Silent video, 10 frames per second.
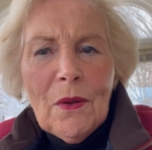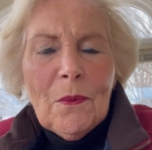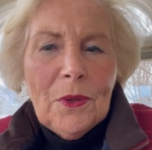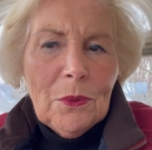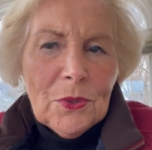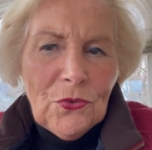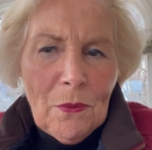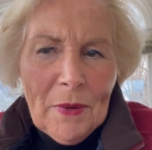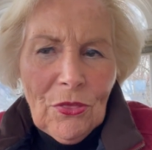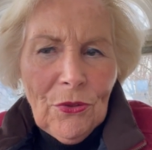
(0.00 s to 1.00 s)
whether it was
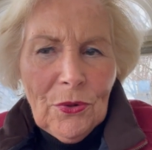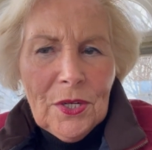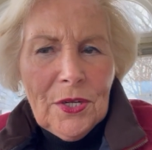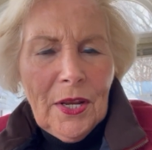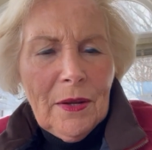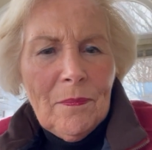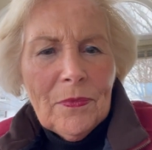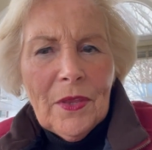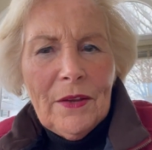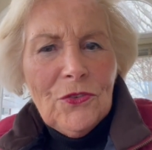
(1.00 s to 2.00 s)
from my 30-day
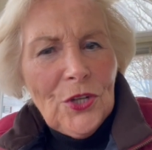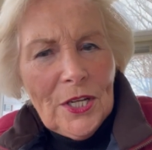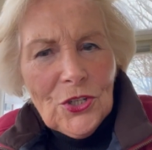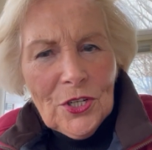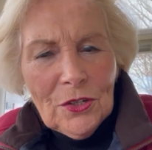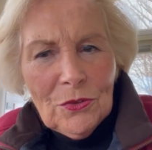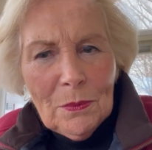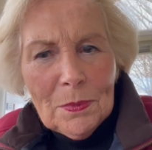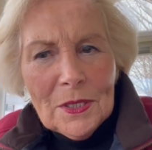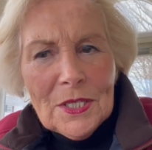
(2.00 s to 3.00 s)
life-changing
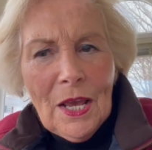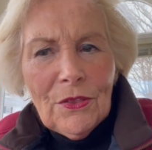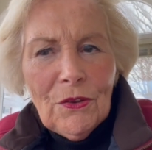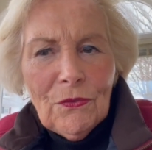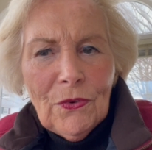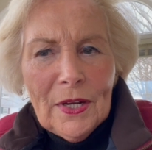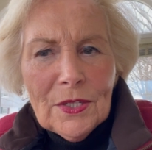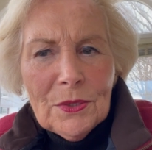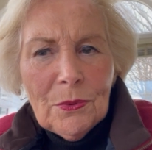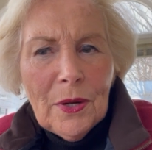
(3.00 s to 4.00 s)
trip to the south of
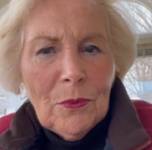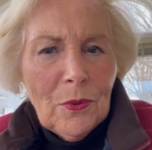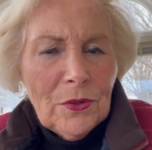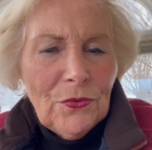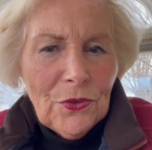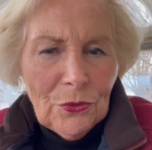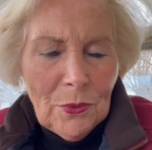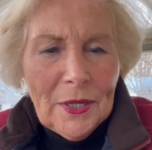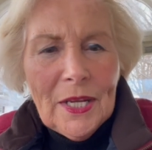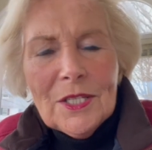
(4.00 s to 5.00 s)
France where I worked for
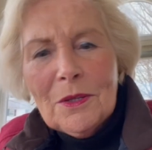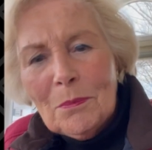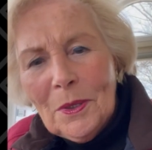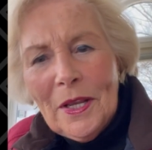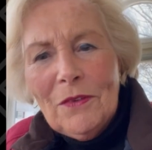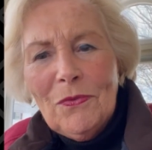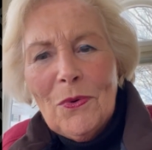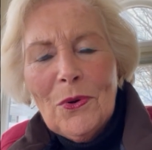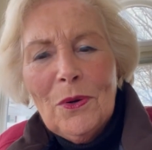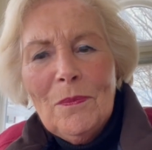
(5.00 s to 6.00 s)
three days and played
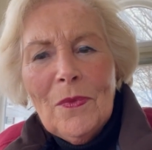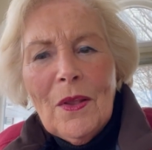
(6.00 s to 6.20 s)
for,